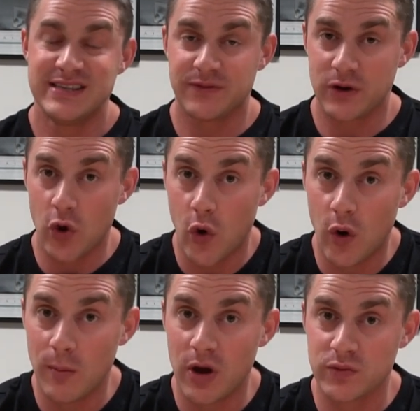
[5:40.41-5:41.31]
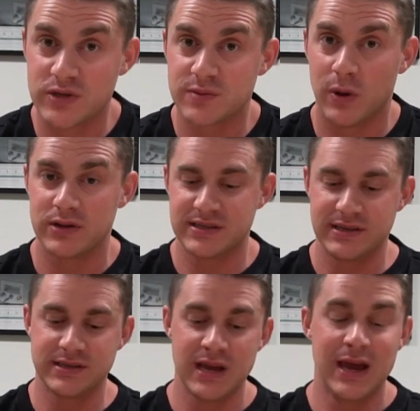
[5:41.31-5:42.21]
different hormone
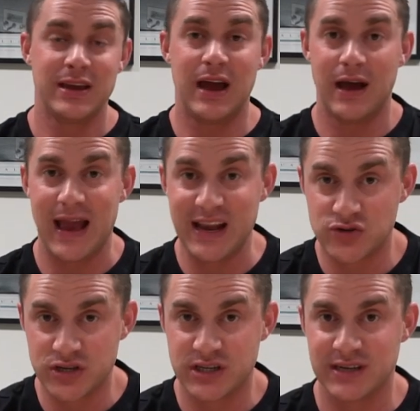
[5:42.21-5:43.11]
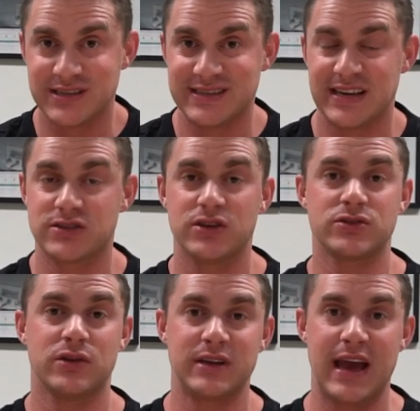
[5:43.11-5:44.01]
responses, your androgens, your
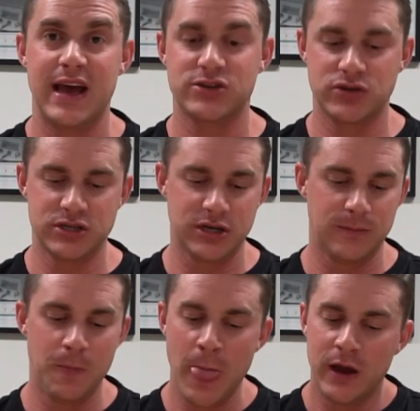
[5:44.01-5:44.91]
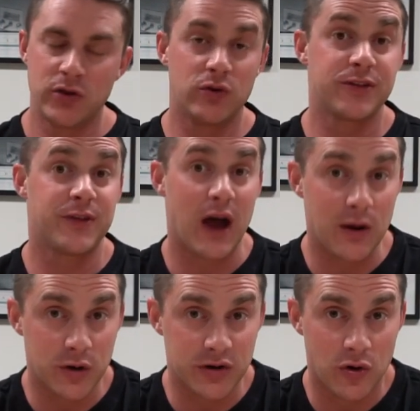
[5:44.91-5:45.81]
testosterone, your estrogen, your
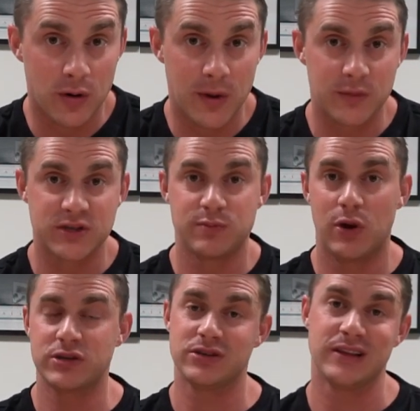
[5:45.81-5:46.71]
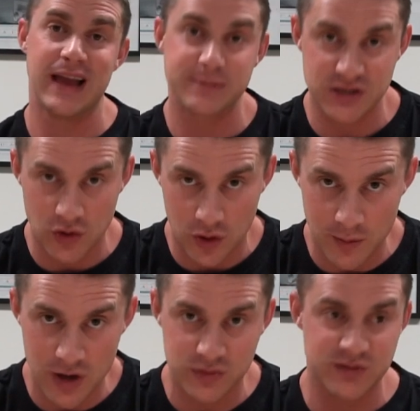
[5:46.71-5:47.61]
thyroid hormone response, your leptin
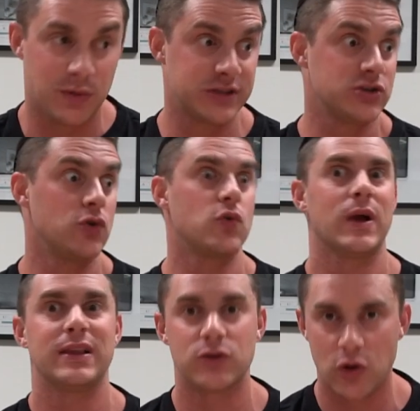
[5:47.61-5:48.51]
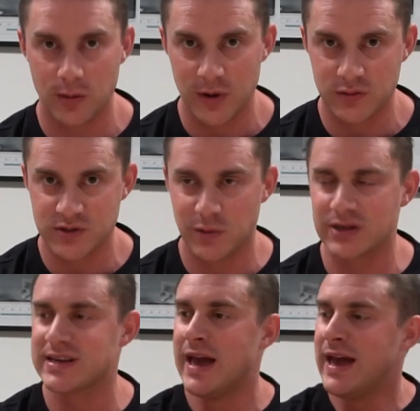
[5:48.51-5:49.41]
hormone response, your ghrelin hormone
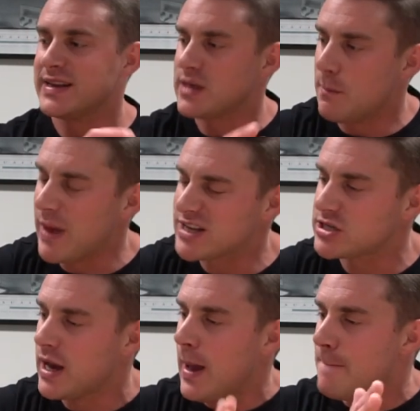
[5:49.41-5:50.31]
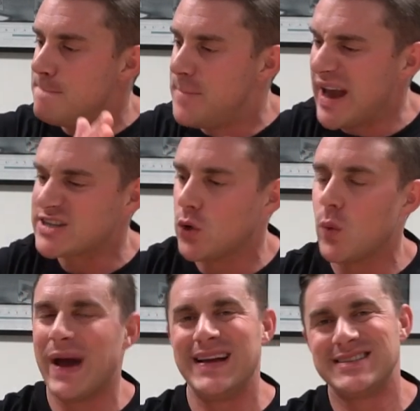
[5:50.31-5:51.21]
response. It's a much better
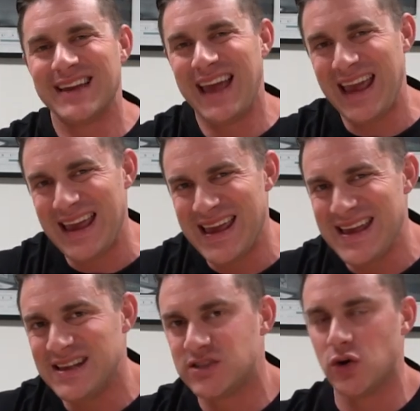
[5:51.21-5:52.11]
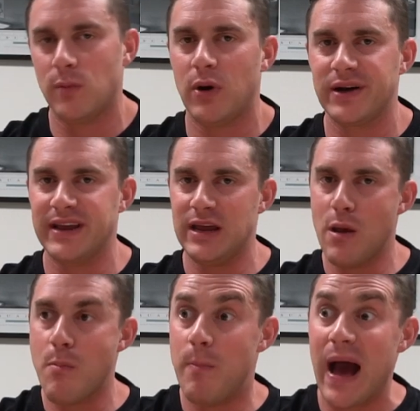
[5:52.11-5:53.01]
way to ease your
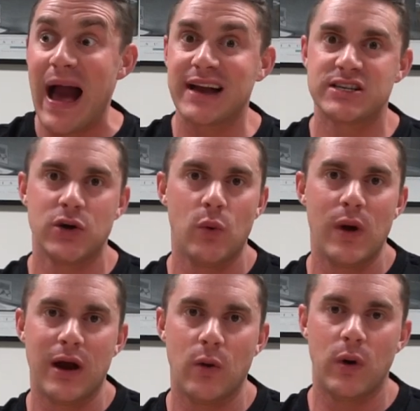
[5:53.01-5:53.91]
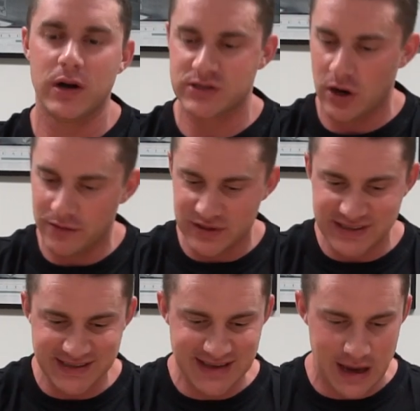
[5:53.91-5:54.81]
body back to where it was over a
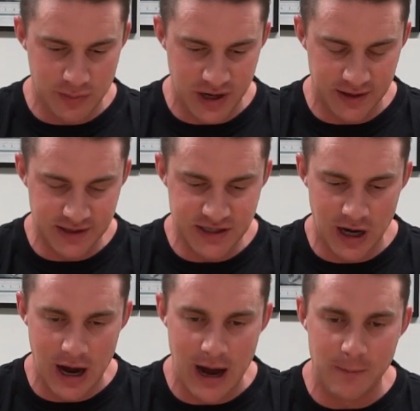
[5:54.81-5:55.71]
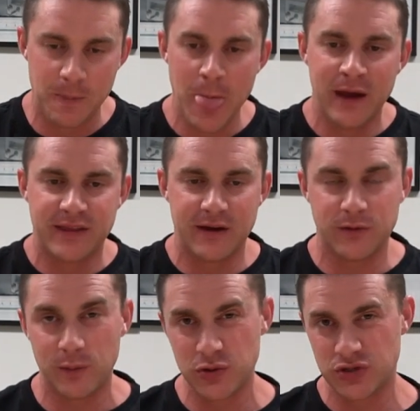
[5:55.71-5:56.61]
sustained period of time,
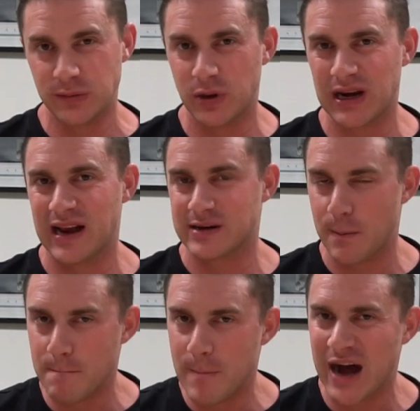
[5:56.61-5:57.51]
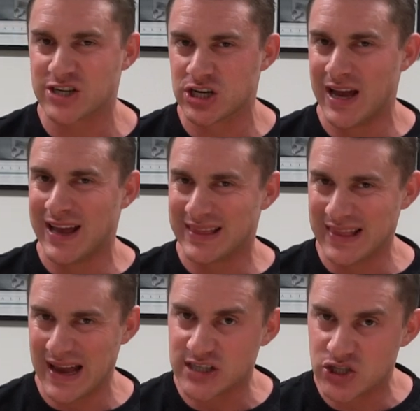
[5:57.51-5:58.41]
therefore puts your body under much
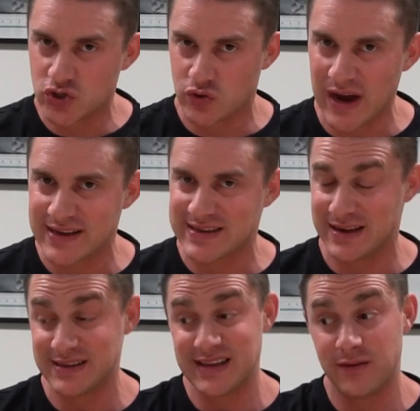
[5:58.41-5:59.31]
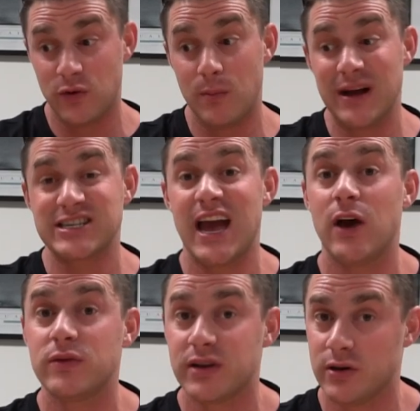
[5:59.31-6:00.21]
less stress and is therefore much
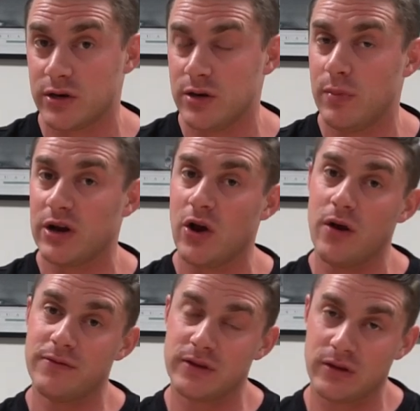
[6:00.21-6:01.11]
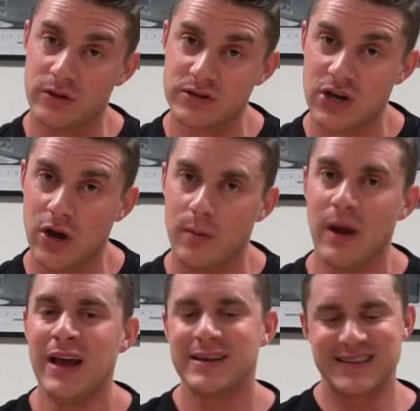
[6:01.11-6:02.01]
healthier on your body over the long term.
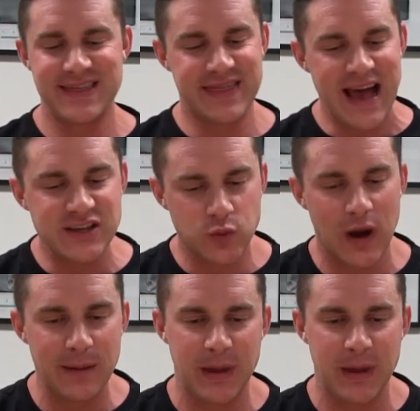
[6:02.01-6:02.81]
So that's why